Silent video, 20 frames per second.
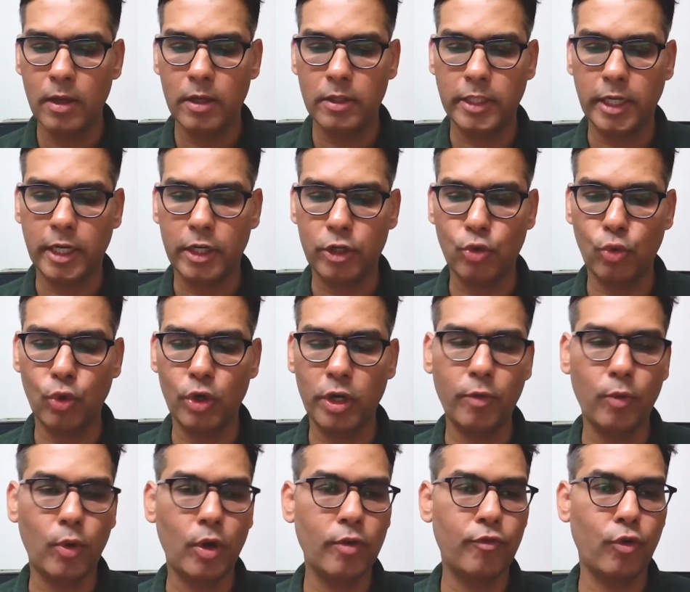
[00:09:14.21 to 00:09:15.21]
that you only
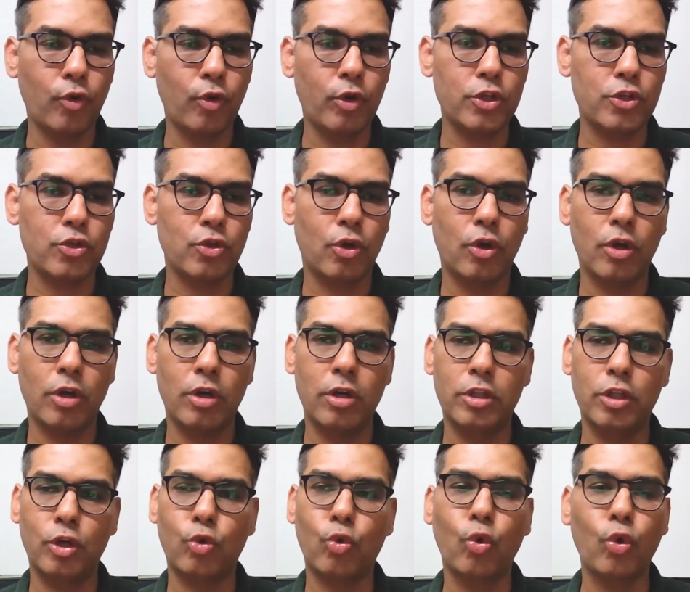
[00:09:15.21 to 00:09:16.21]
want to focus on
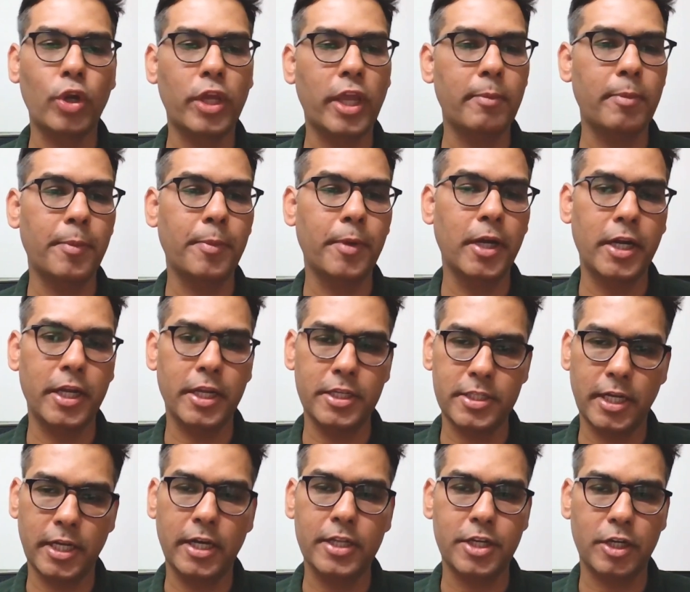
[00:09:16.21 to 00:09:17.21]
the core capabilities
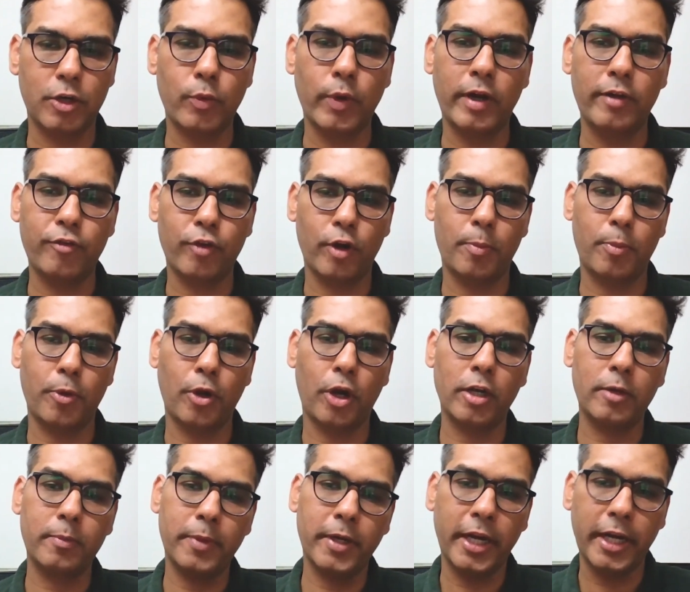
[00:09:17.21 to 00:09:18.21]
that is required for a
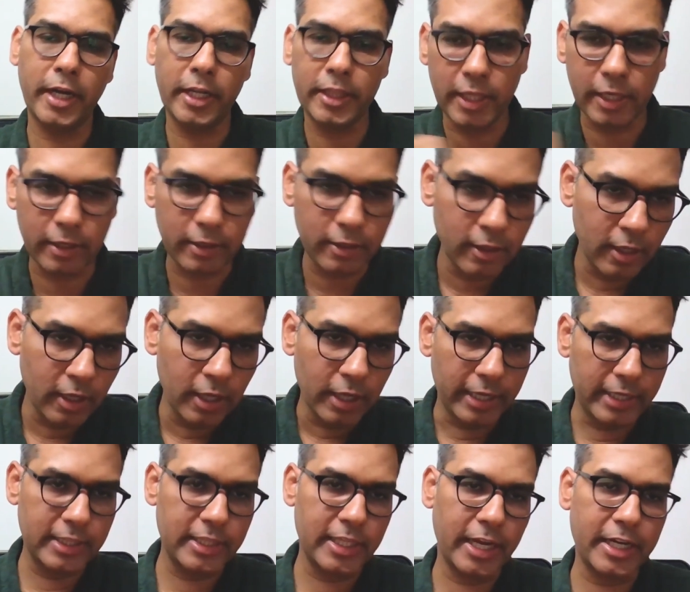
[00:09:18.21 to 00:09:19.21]
product, but anything
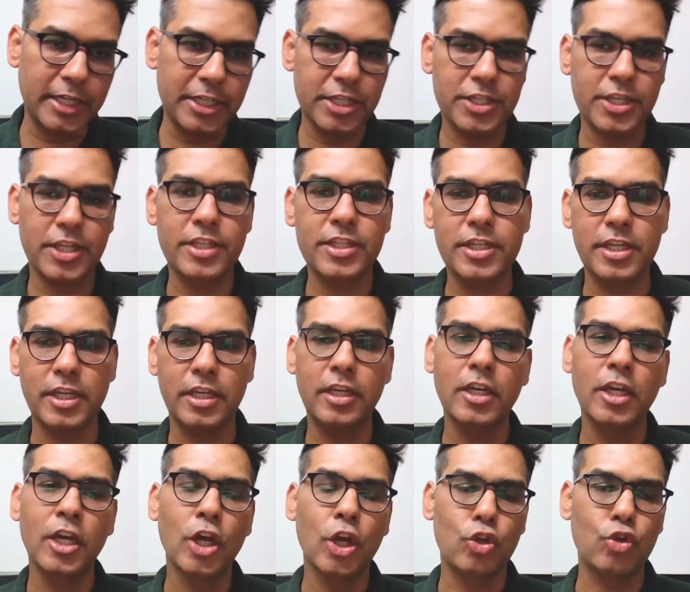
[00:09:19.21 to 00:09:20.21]
in the adjacency,
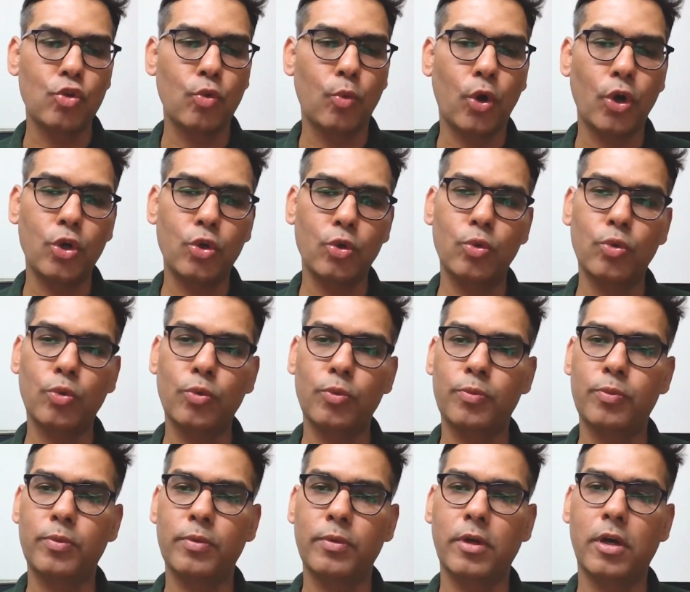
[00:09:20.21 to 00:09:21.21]
you want to
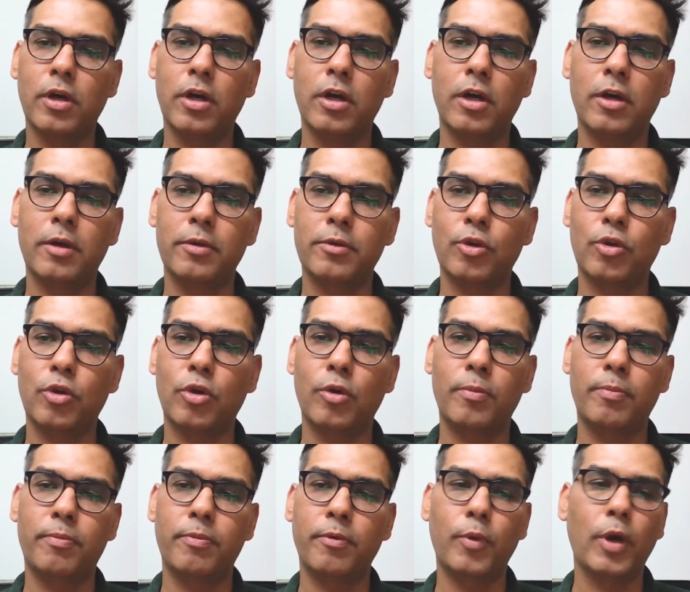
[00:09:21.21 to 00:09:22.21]

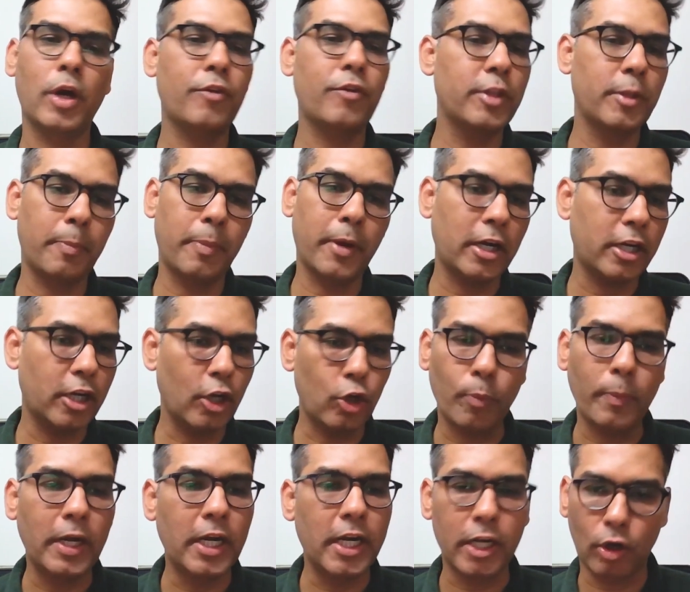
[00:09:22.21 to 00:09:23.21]
work with a partner to
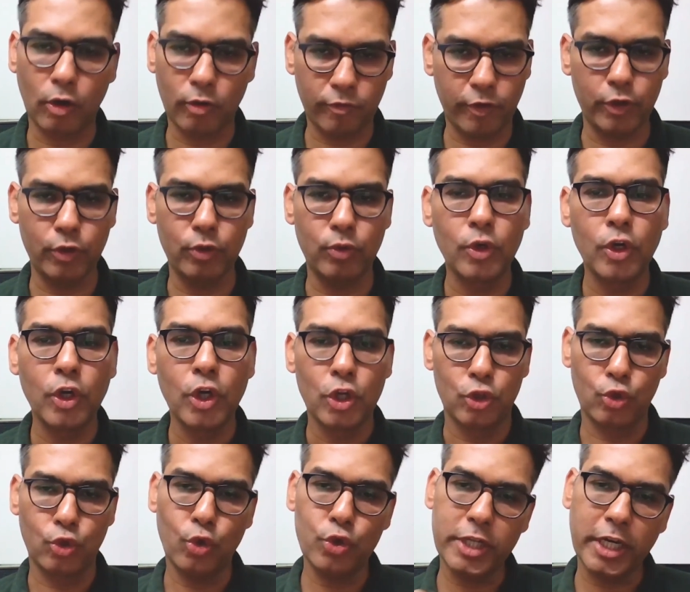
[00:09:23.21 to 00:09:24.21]
build it out for you.
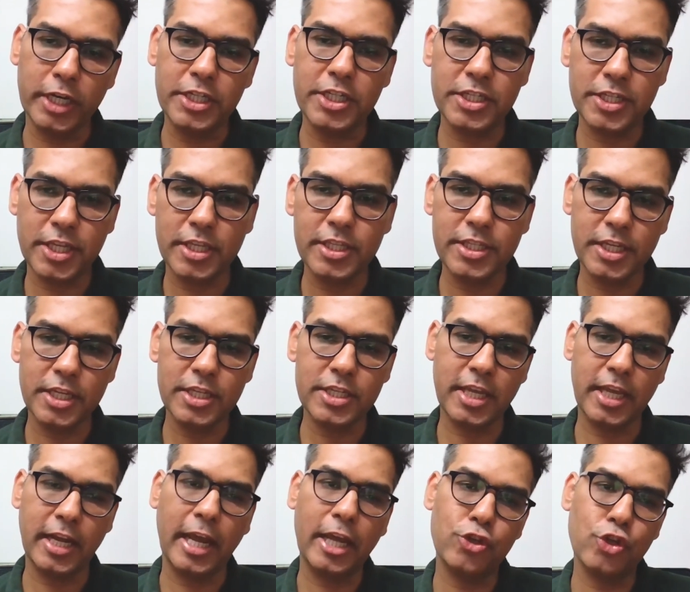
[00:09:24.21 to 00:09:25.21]
Those adjacencies
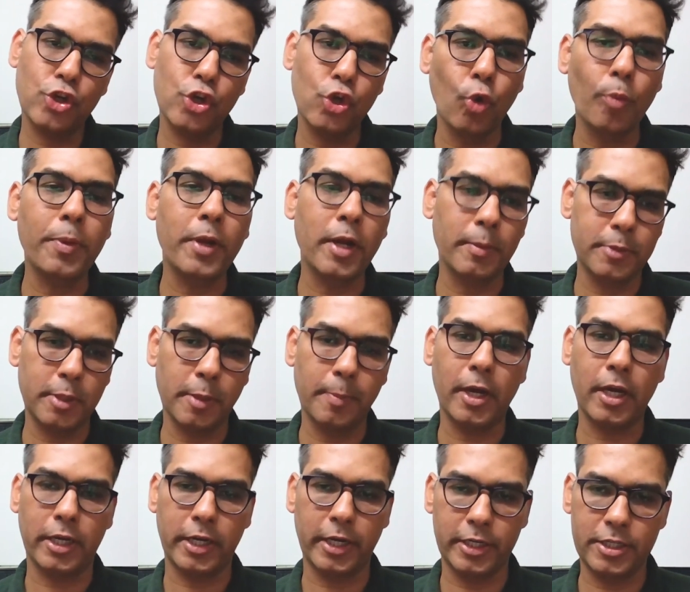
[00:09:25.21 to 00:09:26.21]
can actually open up the
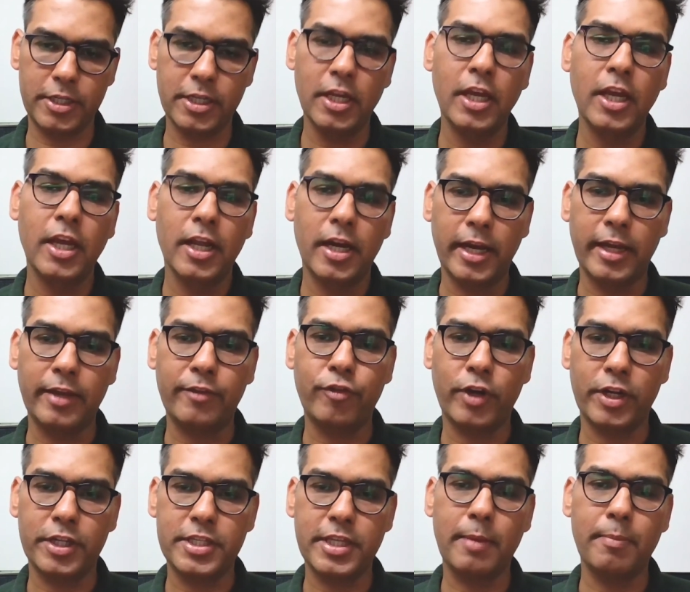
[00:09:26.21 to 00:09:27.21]
markets. Like, for
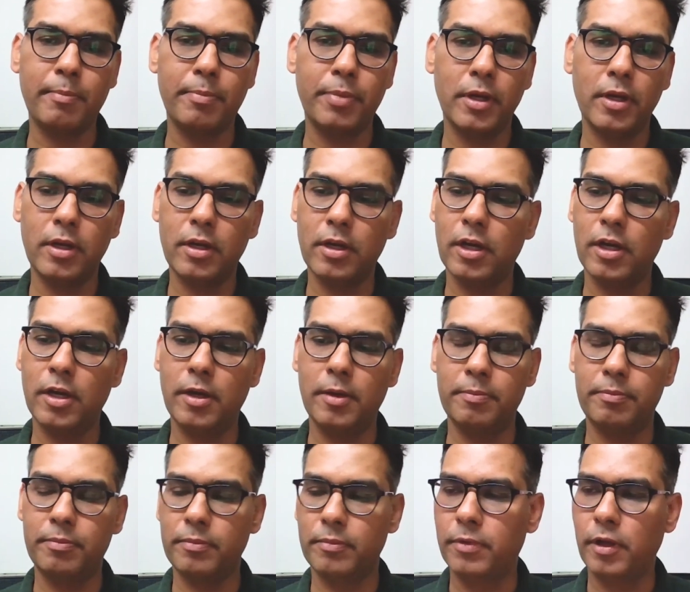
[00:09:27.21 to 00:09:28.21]

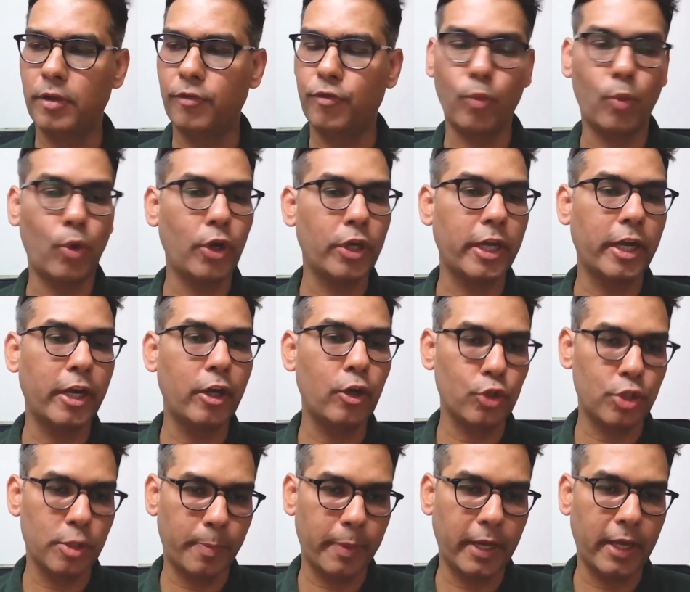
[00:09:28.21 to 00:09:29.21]
example, if you want to get into
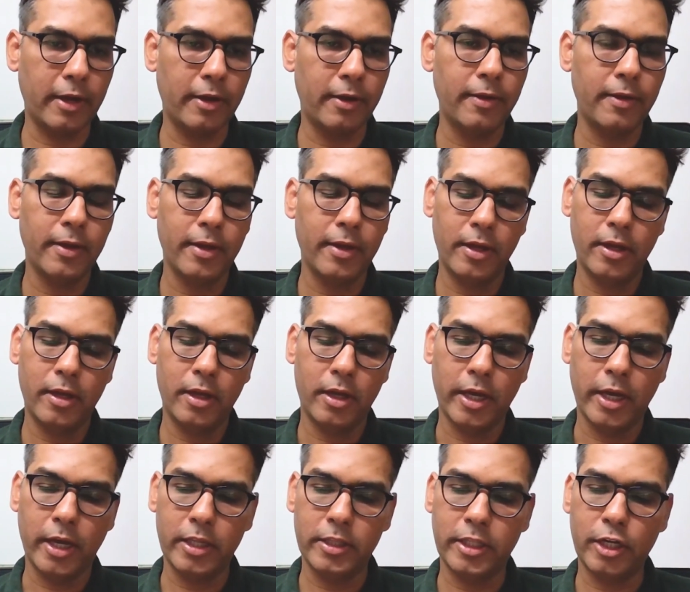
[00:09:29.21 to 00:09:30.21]
Japan,
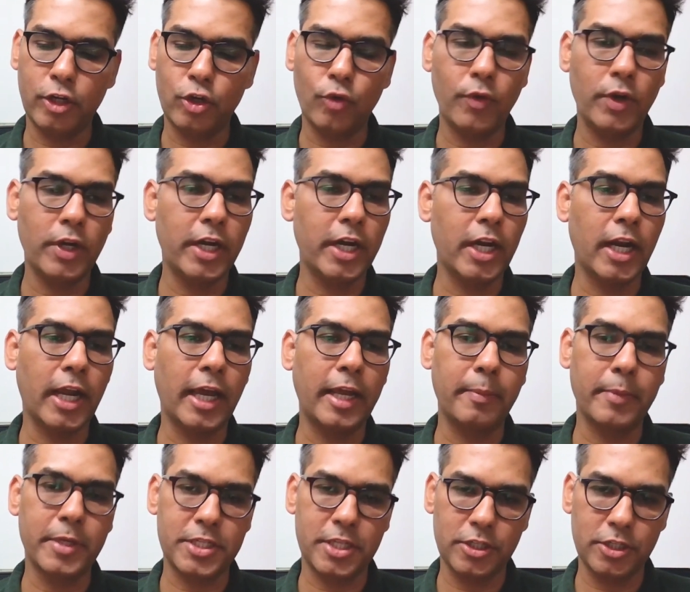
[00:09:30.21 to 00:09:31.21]
and then you will need a line
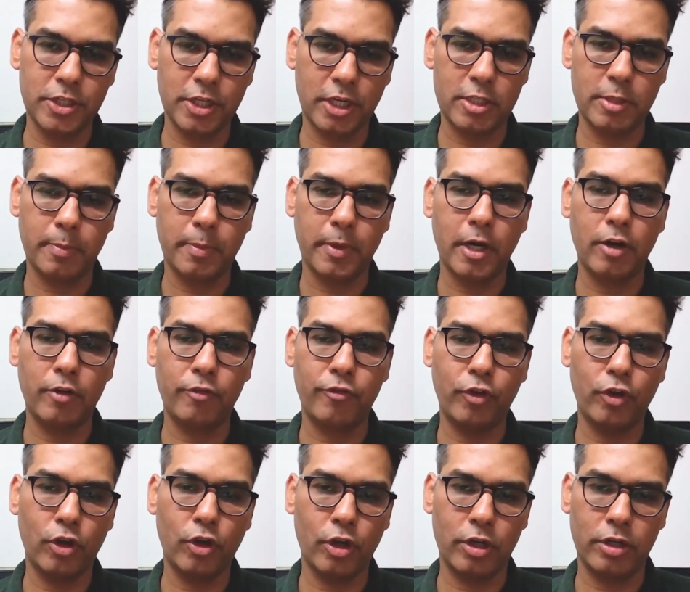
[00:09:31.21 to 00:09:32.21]
messenger as a part of
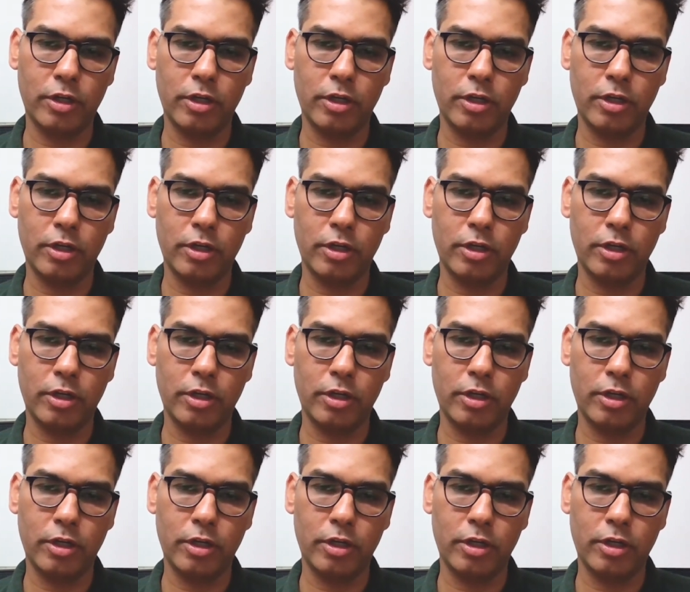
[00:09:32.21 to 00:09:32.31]
your